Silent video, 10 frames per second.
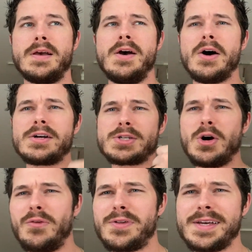All right, so
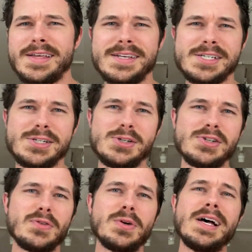hopefully this is
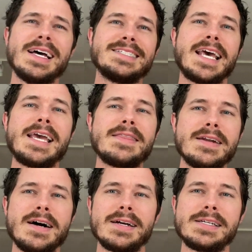useful. Take the
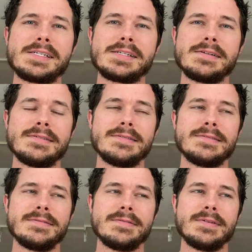nuggets
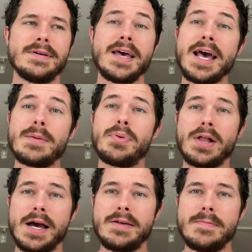and
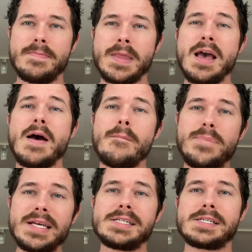apply them.
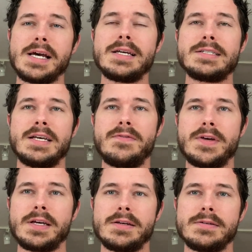Be
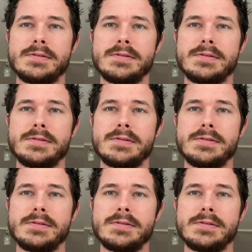scientific.